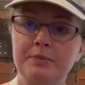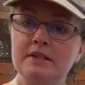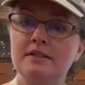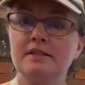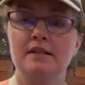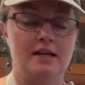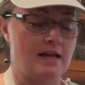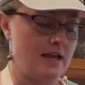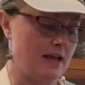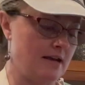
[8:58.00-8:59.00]
it
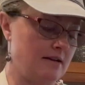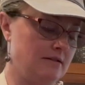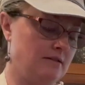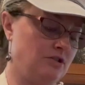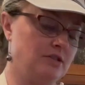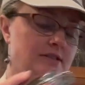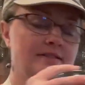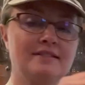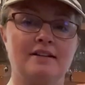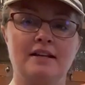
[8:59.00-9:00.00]
and
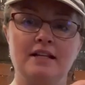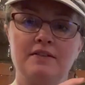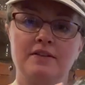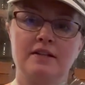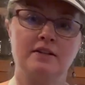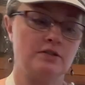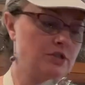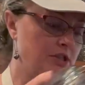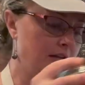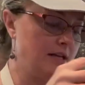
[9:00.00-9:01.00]
just kind of give it a little
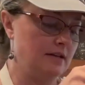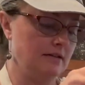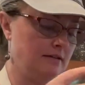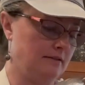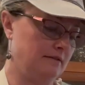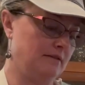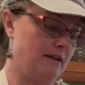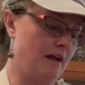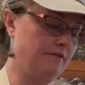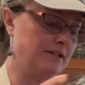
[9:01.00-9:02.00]
shake
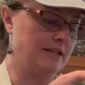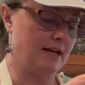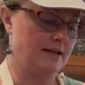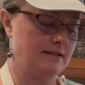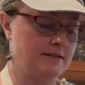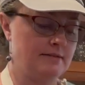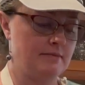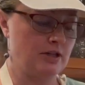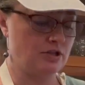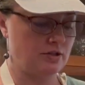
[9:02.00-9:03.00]
every day to
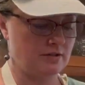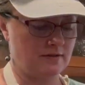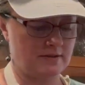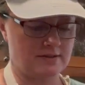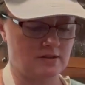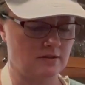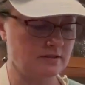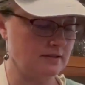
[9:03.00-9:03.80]
make sure that the salt